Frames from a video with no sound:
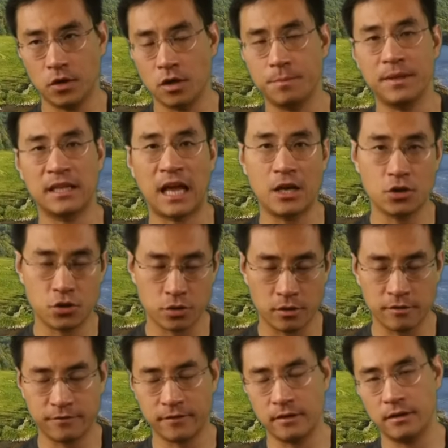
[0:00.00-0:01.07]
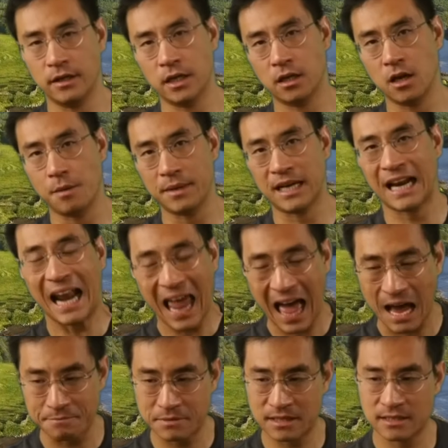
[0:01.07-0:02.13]
potential of economic
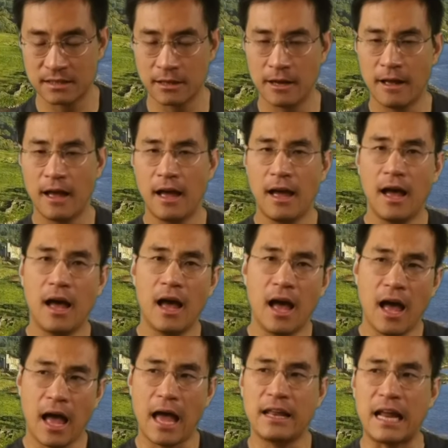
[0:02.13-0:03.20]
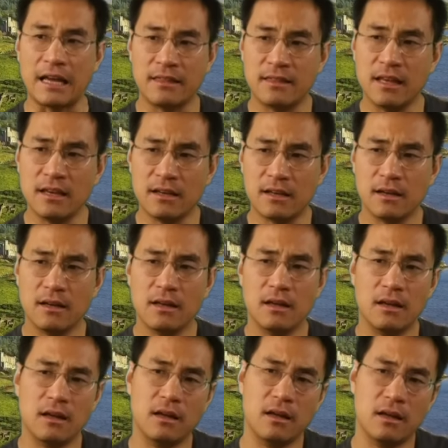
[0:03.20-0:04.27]
collapse? And I think
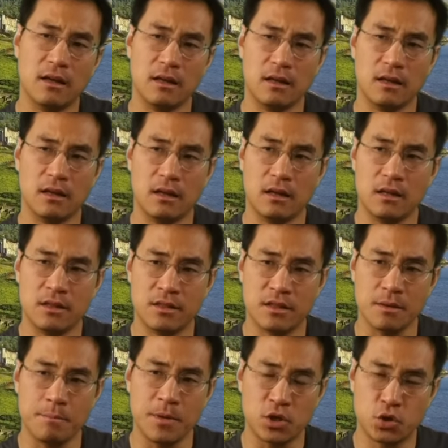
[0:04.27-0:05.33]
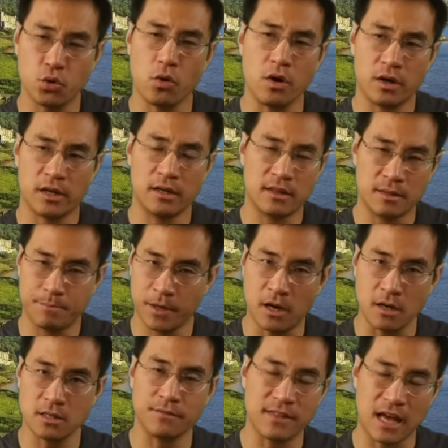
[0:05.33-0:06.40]
the majority,
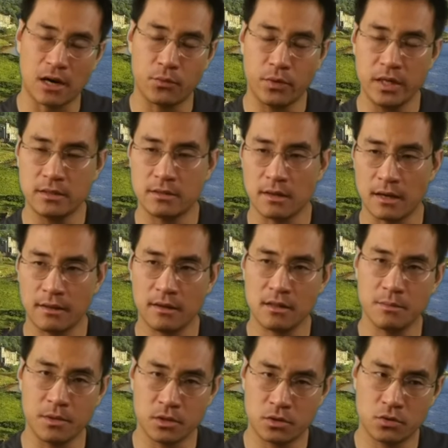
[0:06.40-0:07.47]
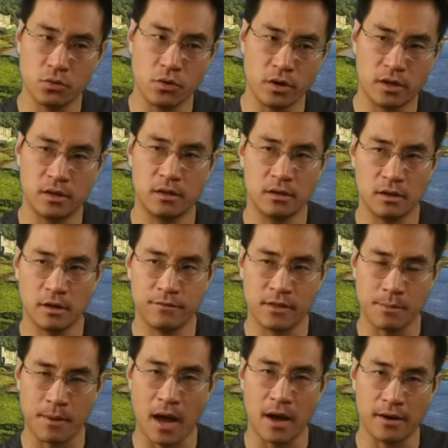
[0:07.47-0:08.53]
because of that reason, I think the majority of
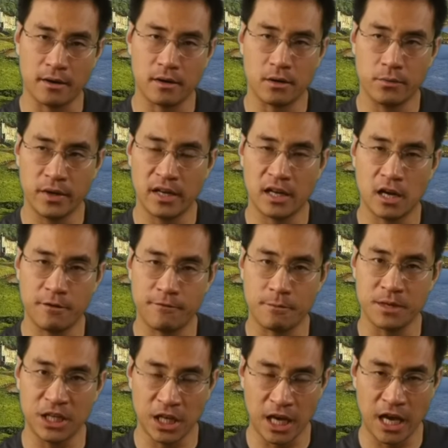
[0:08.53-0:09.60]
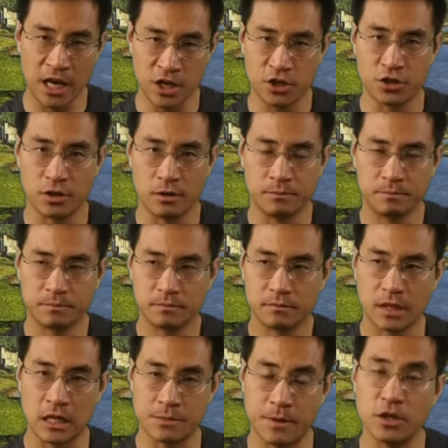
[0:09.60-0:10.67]
the buyer really came from Asia,
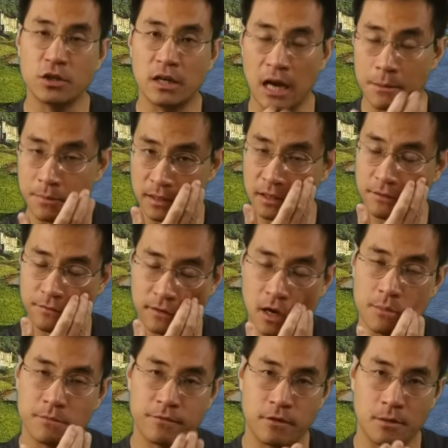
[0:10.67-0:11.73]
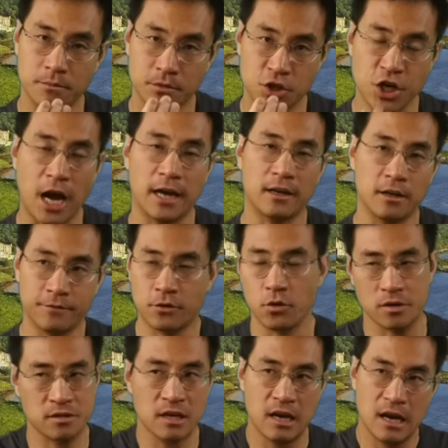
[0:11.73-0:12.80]
especially I believe come from China. Of
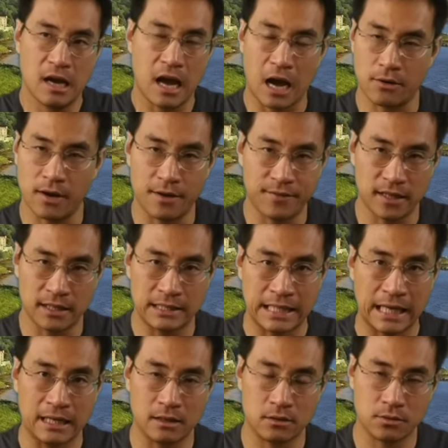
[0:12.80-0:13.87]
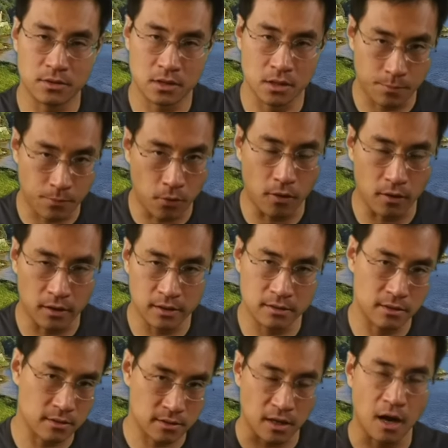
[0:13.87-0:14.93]
course, I don't have any data to support, it's
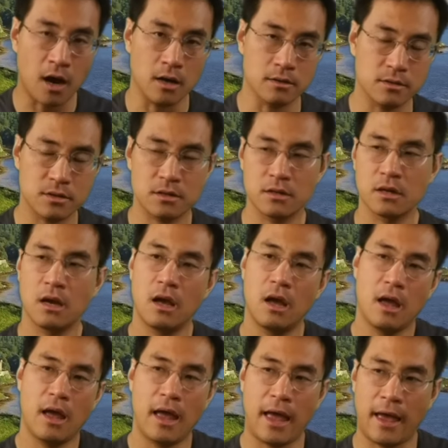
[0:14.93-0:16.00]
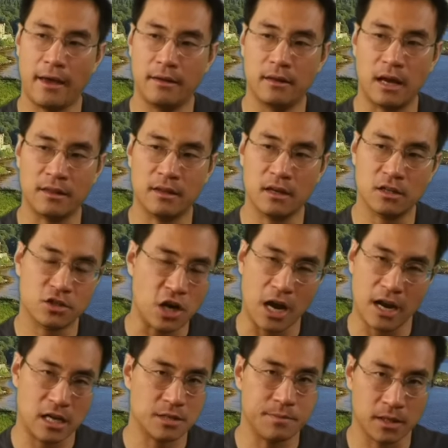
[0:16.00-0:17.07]
just a hunch. And I think
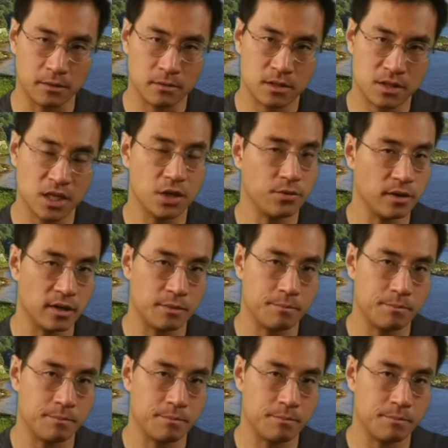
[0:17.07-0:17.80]
China has been secretly